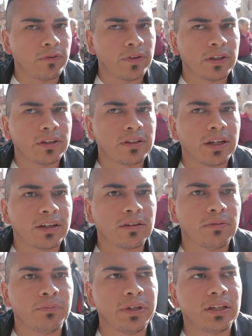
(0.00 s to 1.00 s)
feeling like
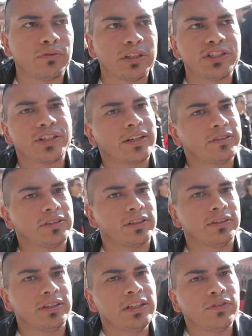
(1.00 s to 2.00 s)
being rejected,
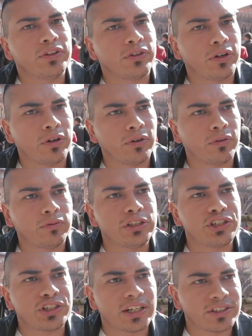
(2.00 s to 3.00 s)
even though
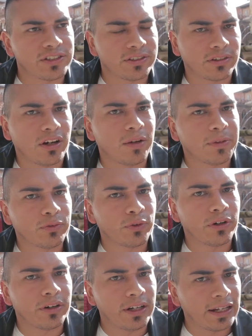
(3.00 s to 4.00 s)
rejection is a common word.